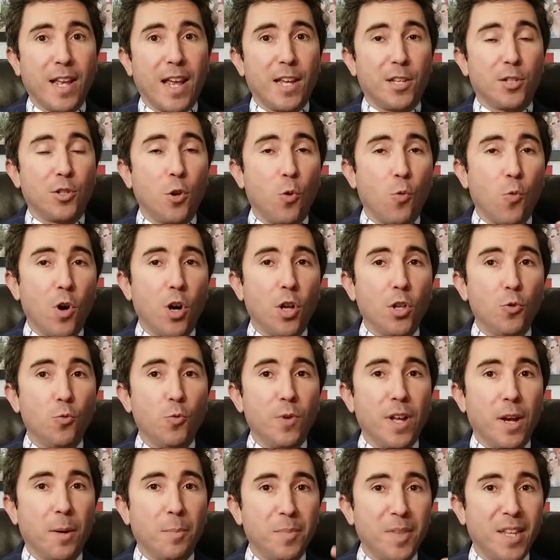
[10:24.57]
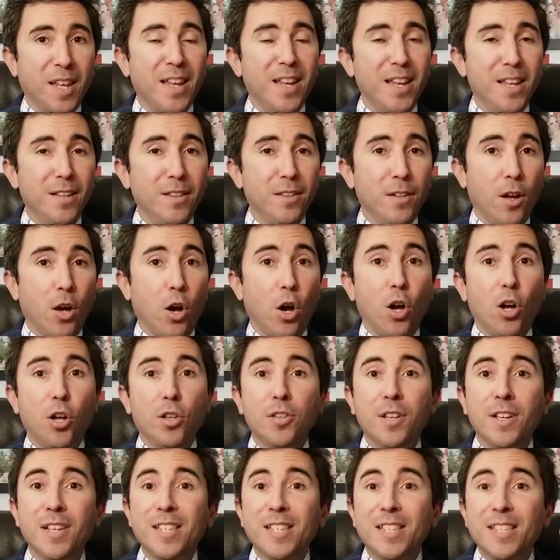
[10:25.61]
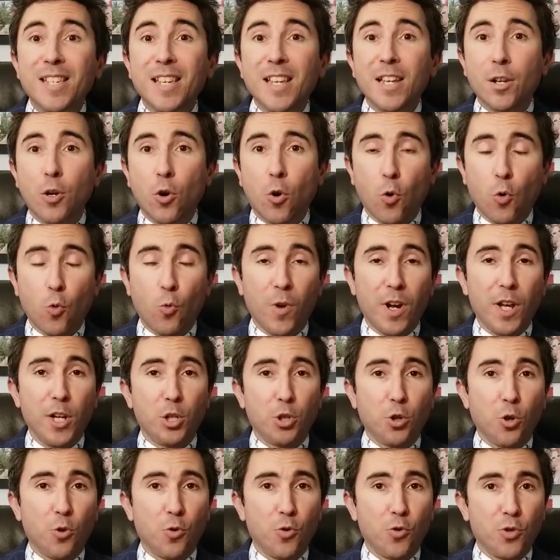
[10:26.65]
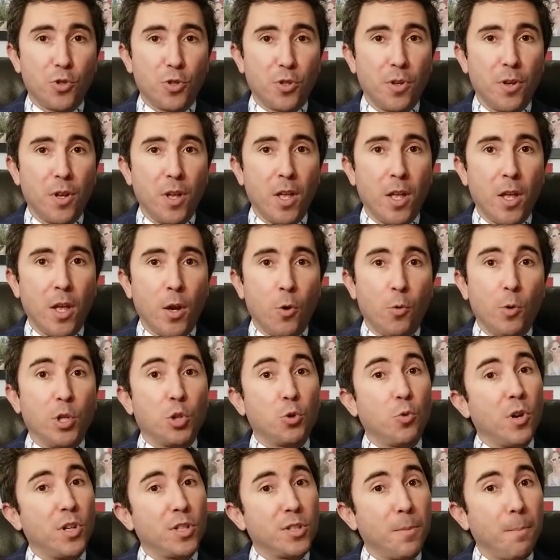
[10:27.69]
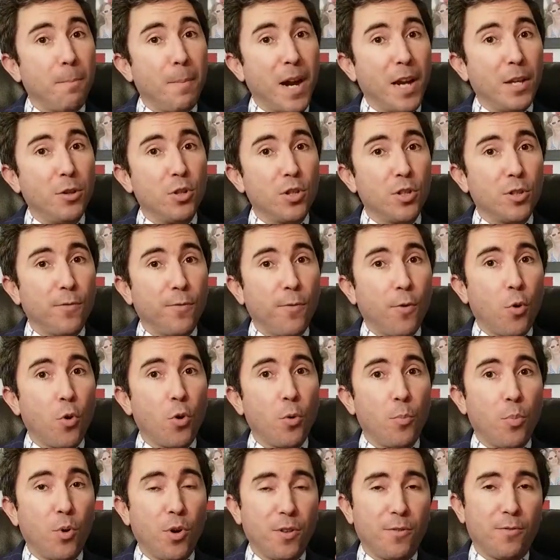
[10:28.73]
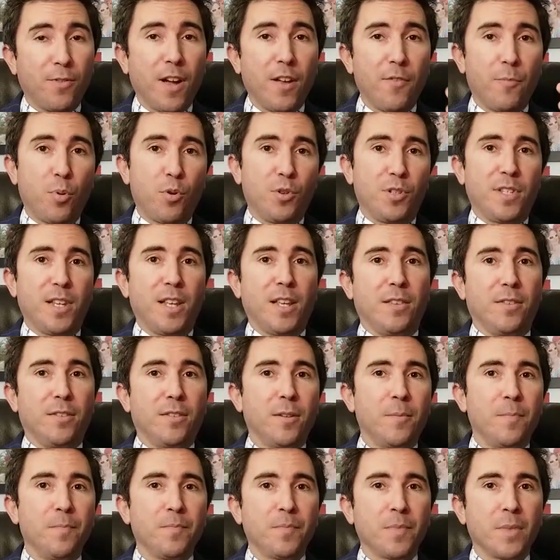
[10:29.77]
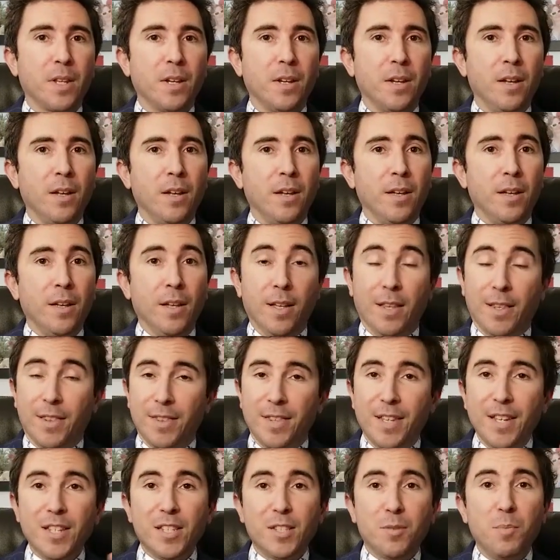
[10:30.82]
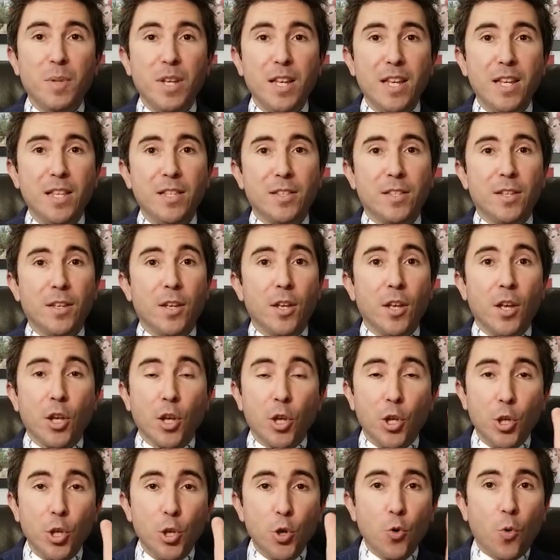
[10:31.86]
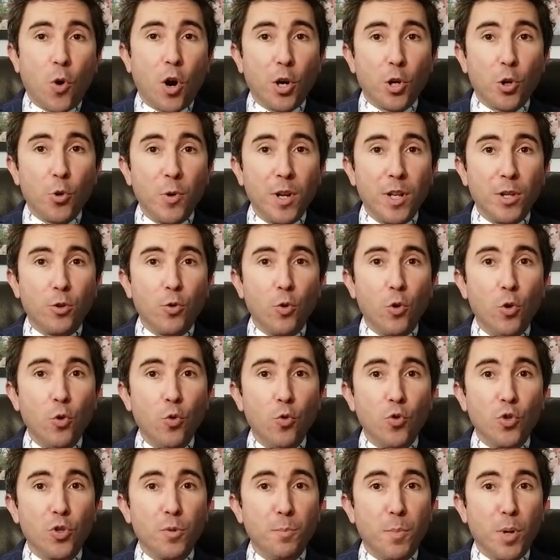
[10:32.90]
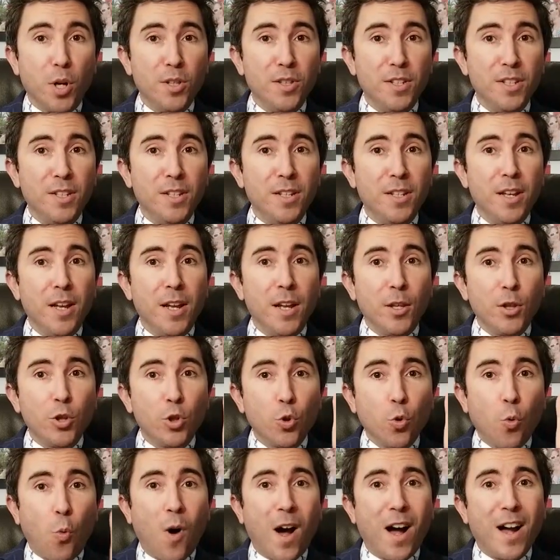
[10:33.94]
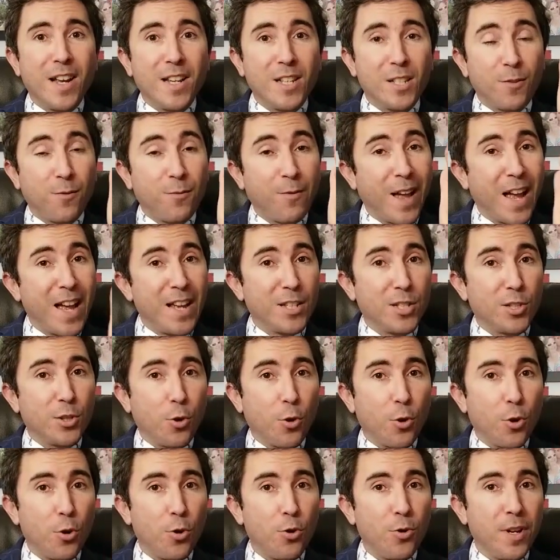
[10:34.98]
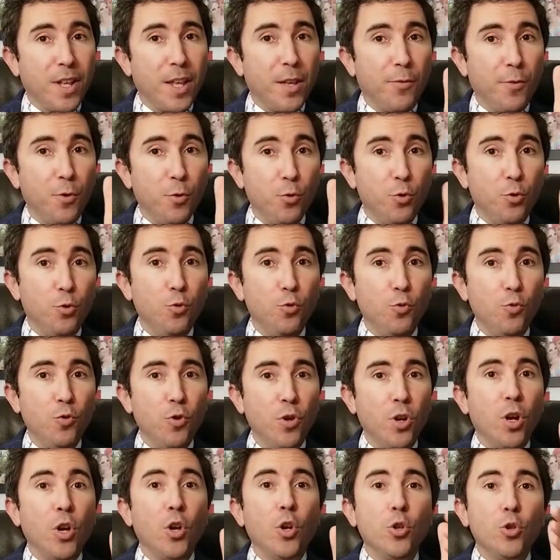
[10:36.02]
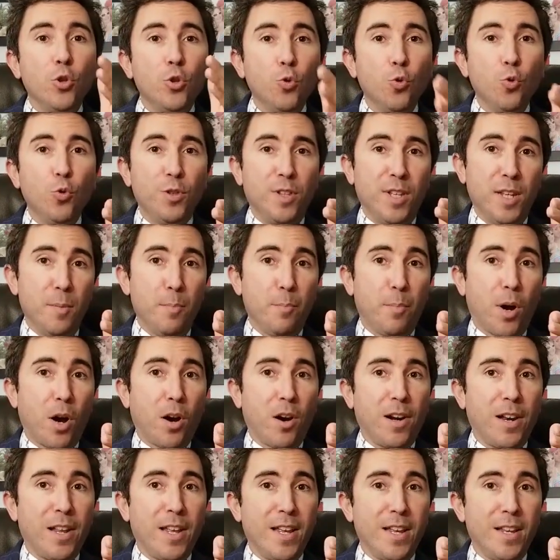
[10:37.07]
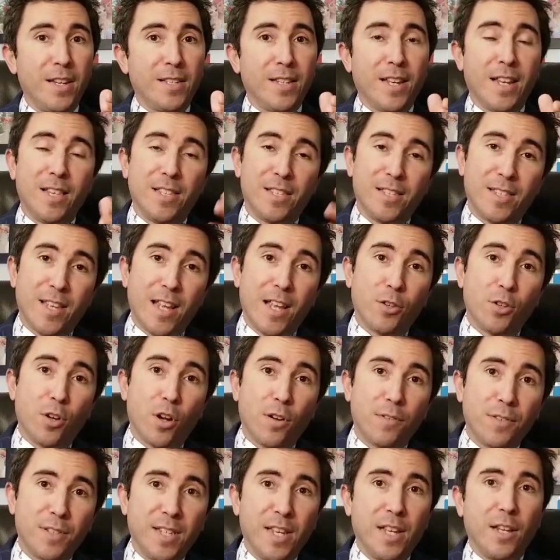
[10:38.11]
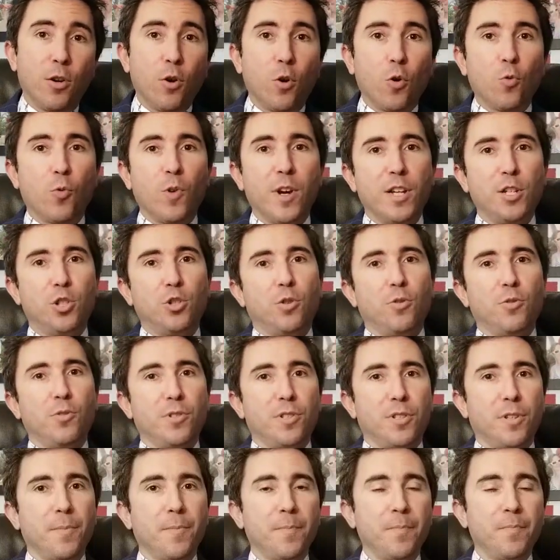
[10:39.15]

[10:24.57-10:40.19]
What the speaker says: as the one we obtained on single wagers, which was minus 4.5%. This means you are going to lose money twice faster if you do two team parlays instead of single wagers.